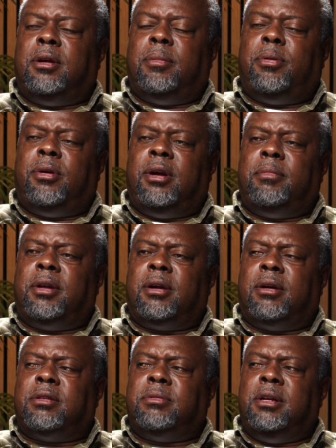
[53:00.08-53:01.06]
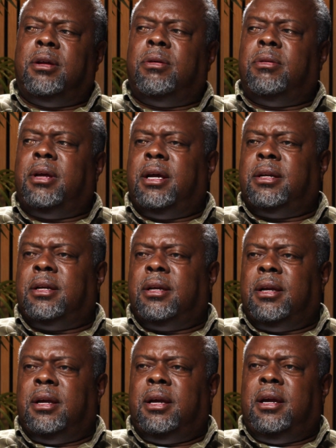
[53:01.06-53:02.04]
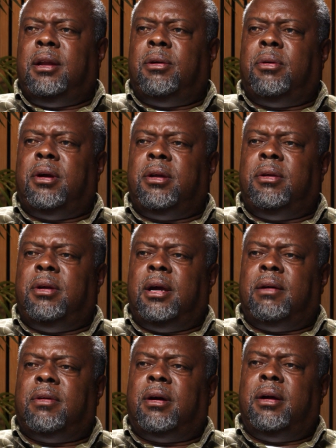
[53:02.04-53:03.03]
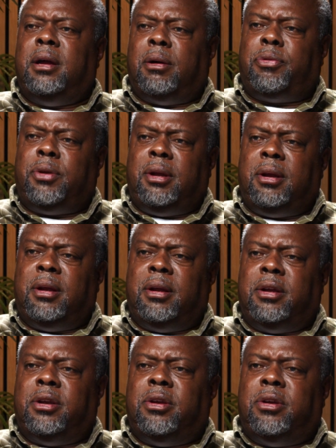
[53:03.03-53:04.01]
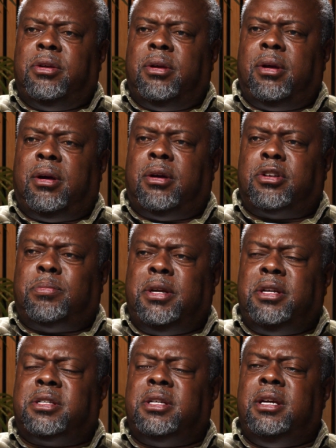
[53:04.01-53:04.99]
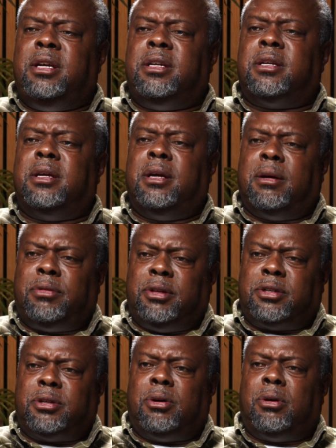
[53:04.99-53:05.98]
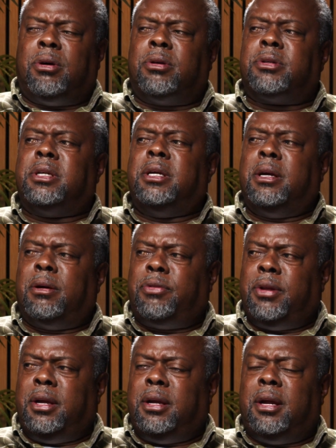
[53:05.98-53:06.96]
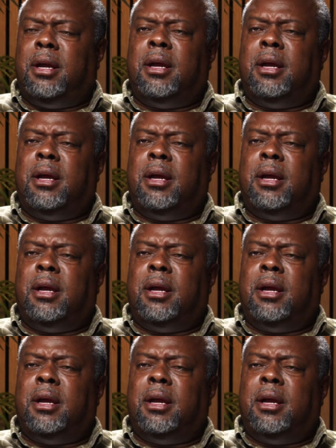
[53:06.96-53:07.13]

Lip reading: point, because we know that anywhere you have a healthy species, healthy soils, healthy